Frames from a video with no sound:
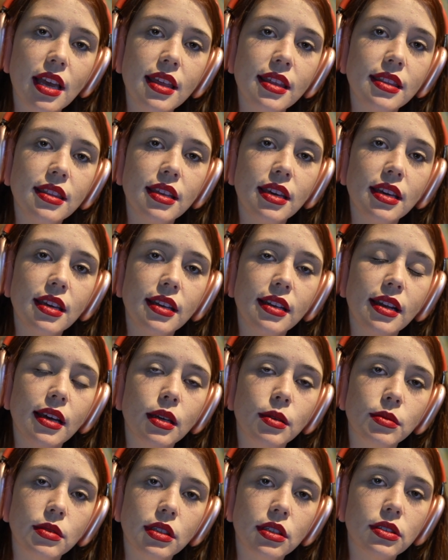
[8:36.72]
and then
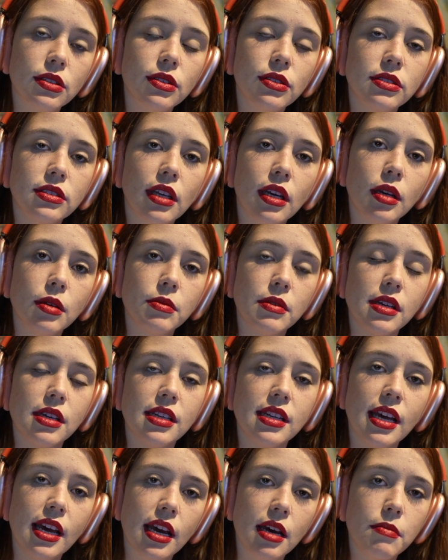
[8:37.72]
I'm gonna close up and
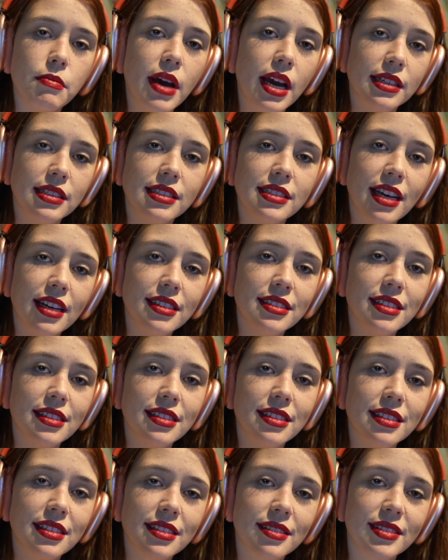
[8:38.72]
head back to
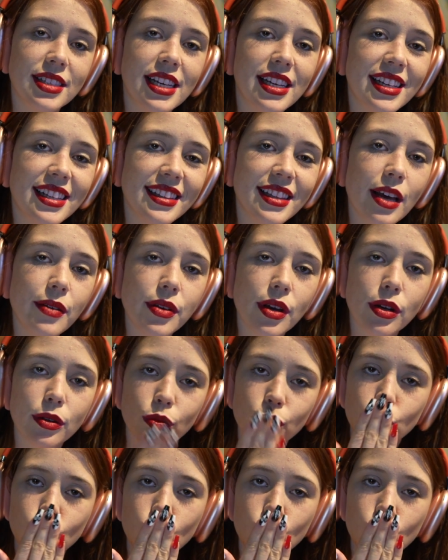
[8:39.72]
Texas. Love y'all.